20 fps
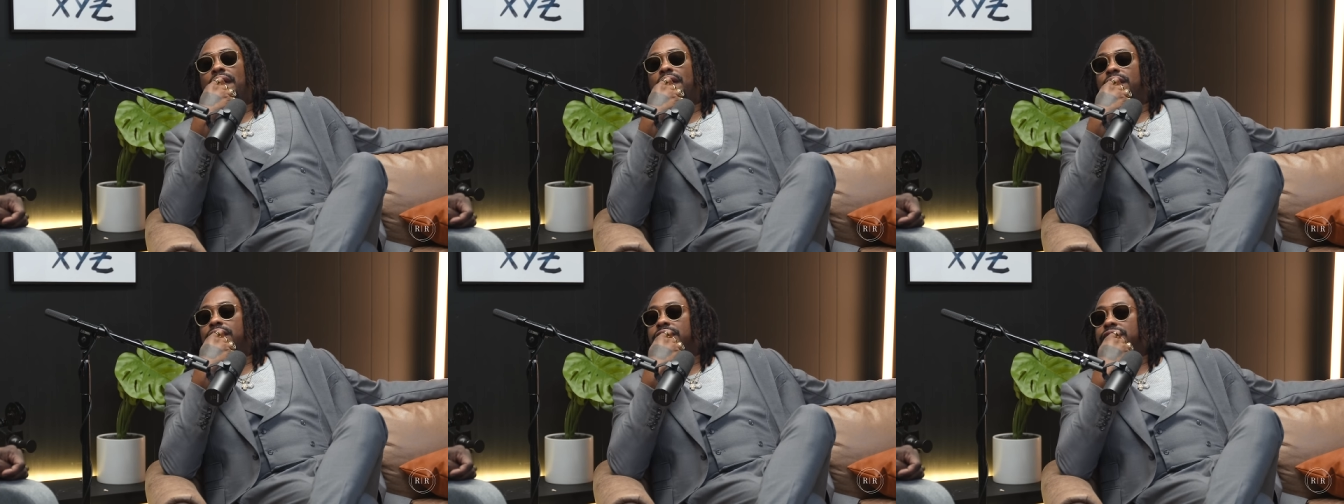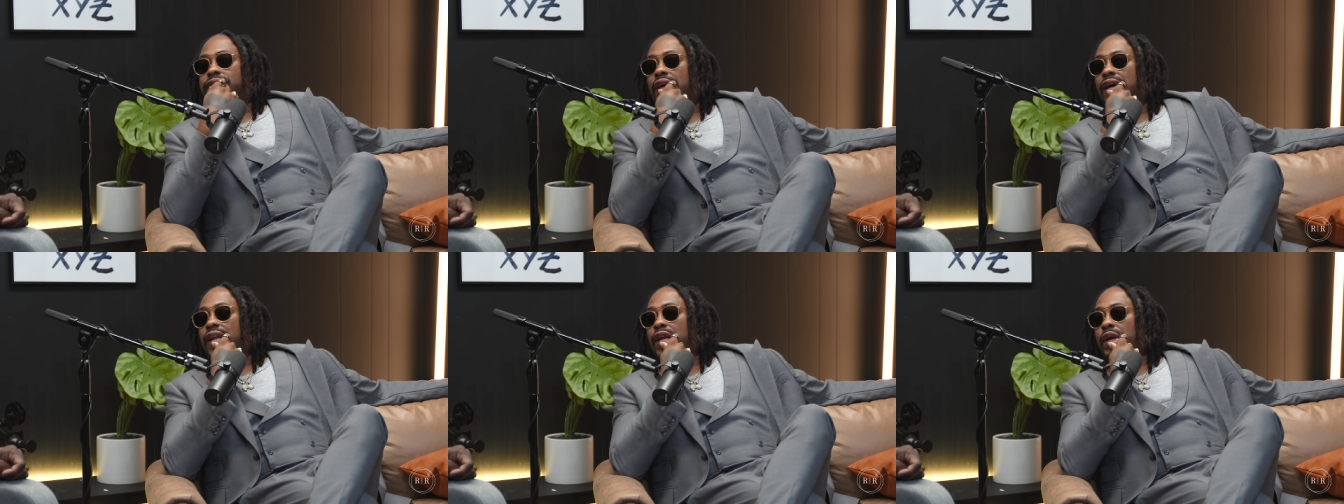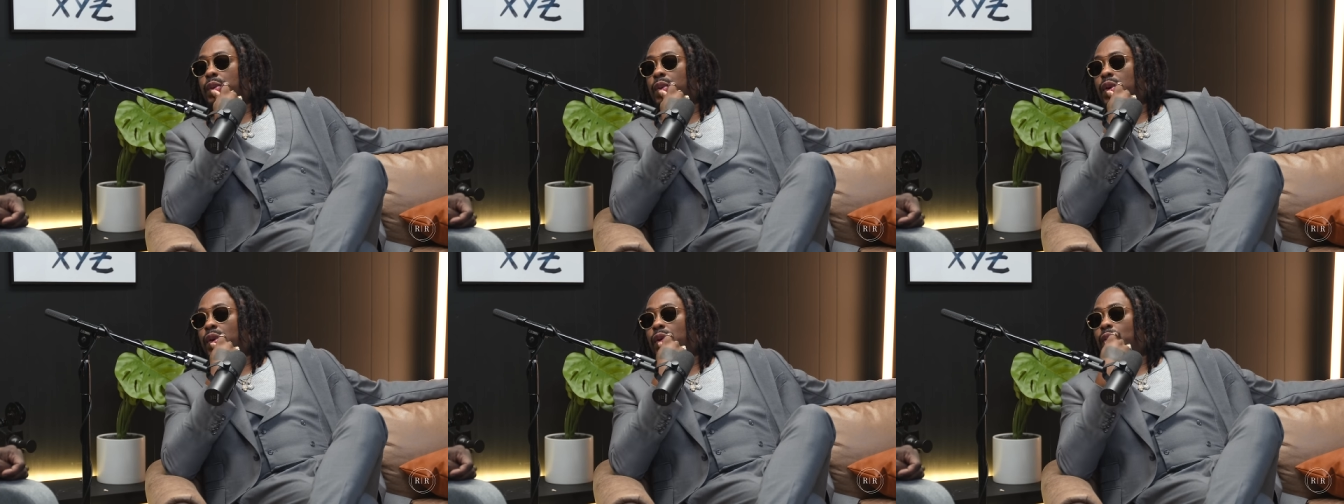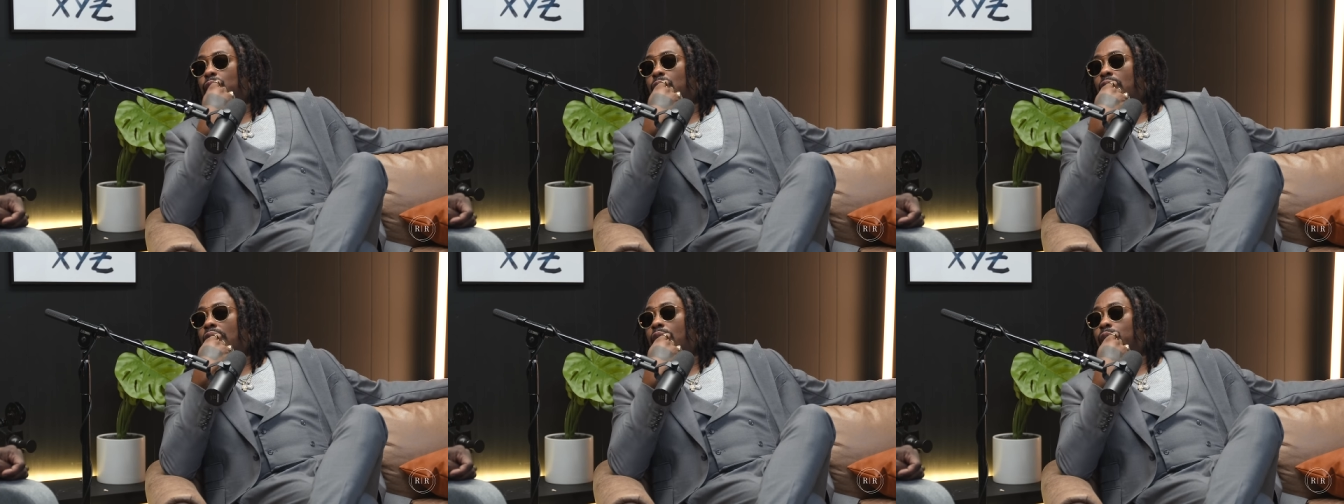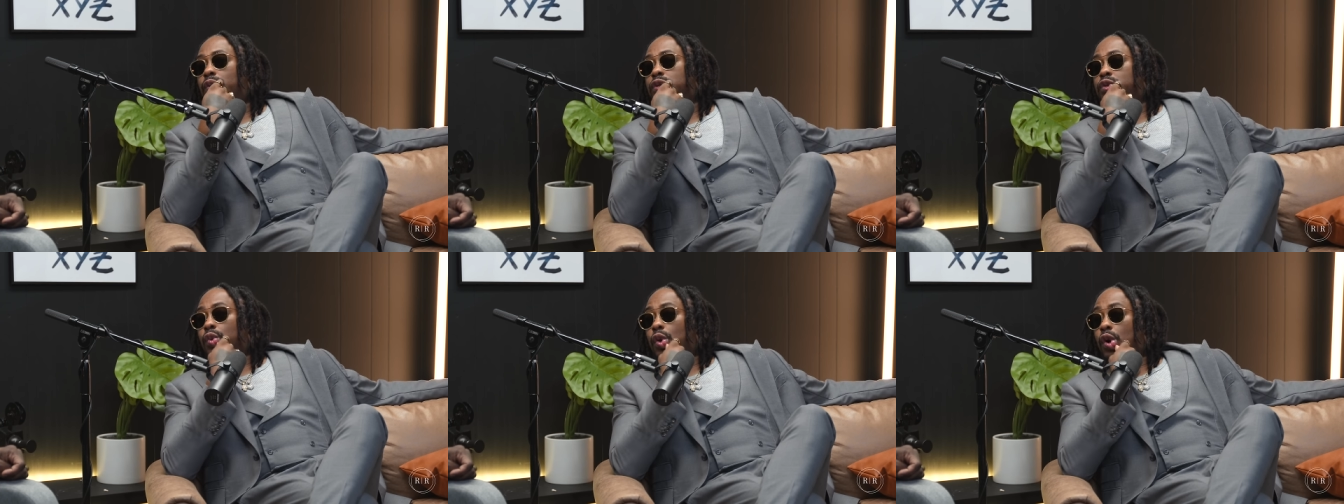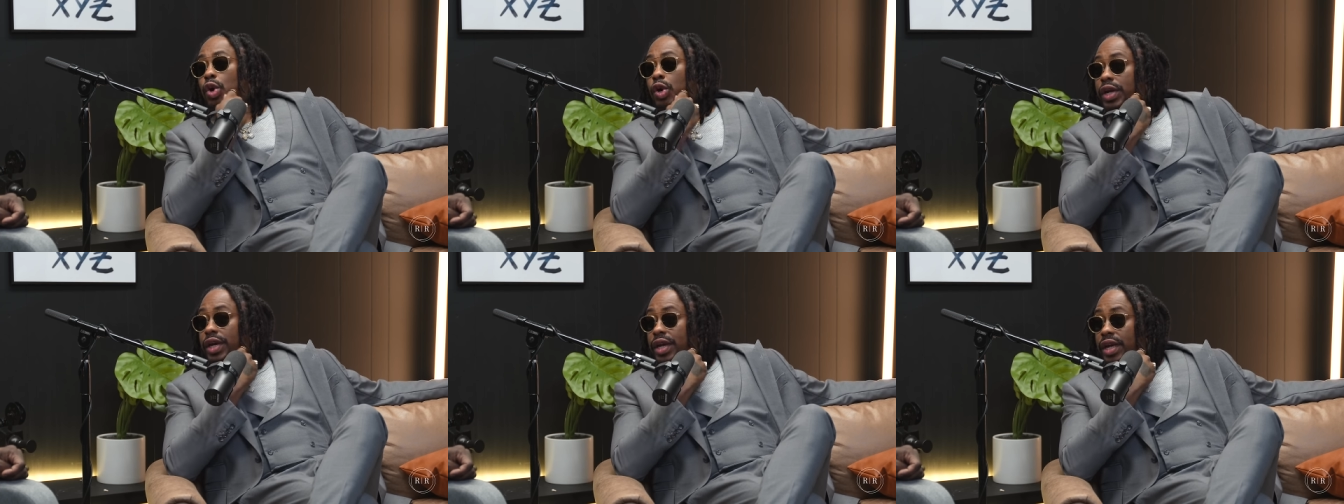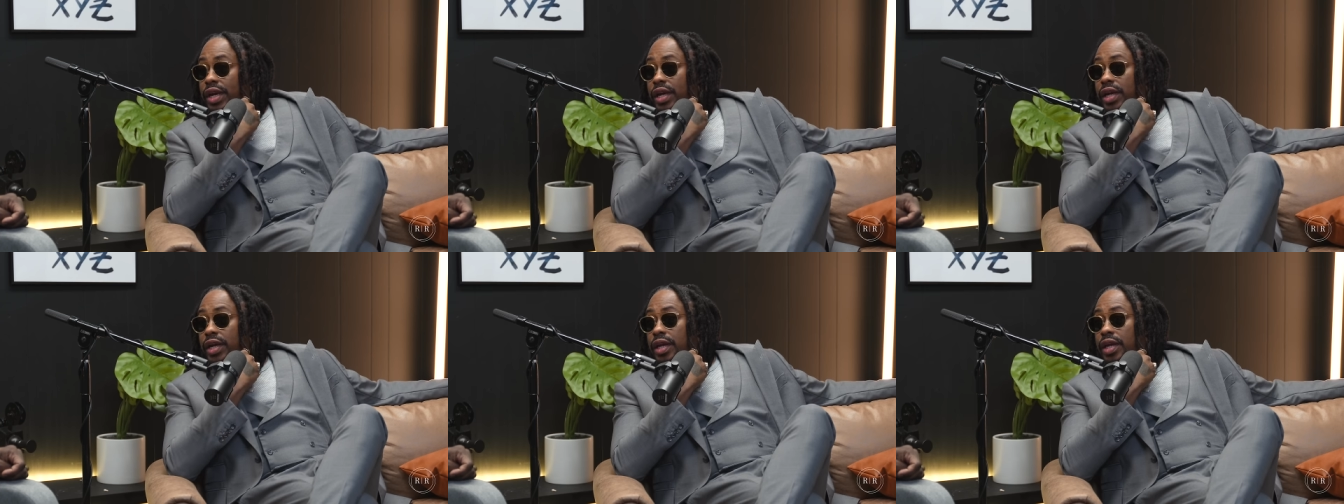in a setting where I was
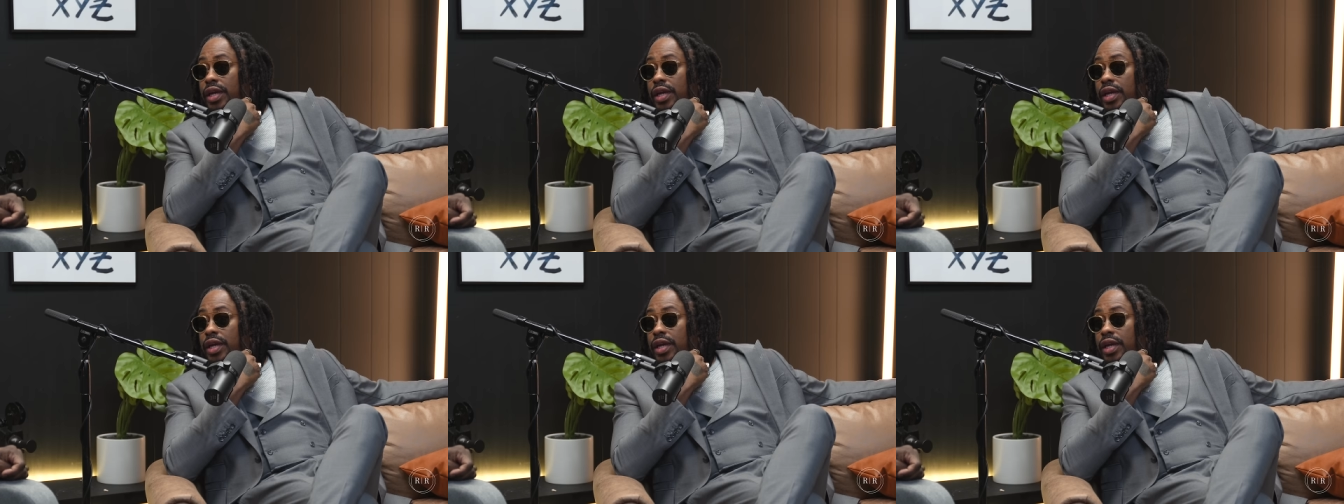working.